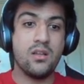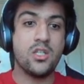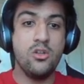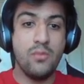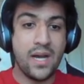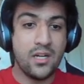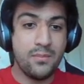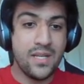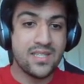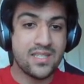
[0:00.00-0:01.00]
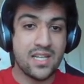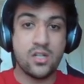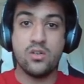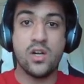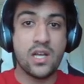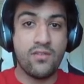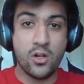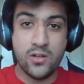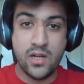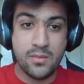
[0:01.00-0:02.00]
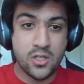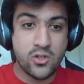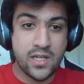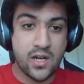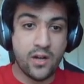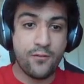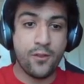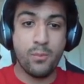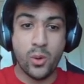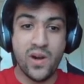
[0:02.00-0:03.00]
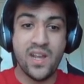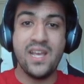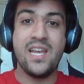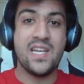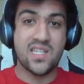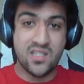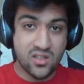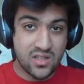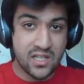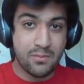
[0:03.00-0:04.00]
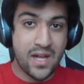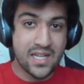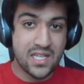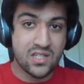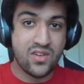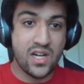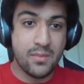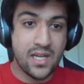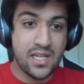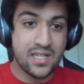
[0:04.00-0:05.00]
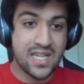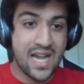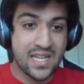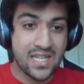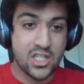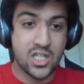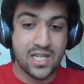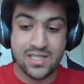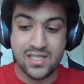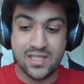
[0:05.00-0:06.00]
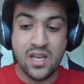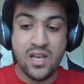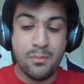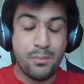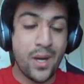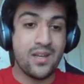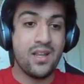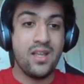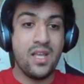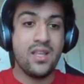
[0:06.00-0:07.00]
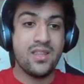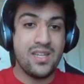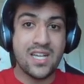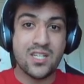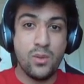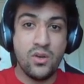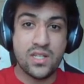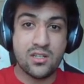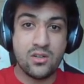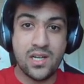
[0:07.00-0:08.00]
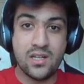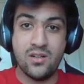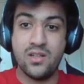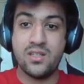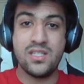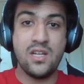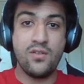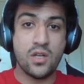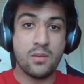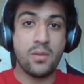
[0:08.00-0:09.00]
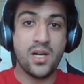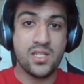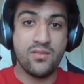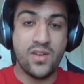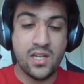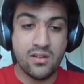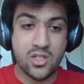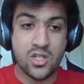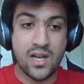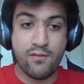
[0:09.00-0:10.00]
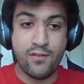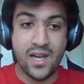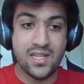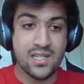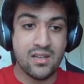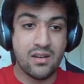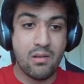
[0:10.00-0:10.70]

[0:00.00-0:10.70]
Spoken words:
Two minor pieces and a rook have already been traded off the board. It doesn't look like black has very many attacking chances, but the next move is critical. See if you can pause your video and try to find it.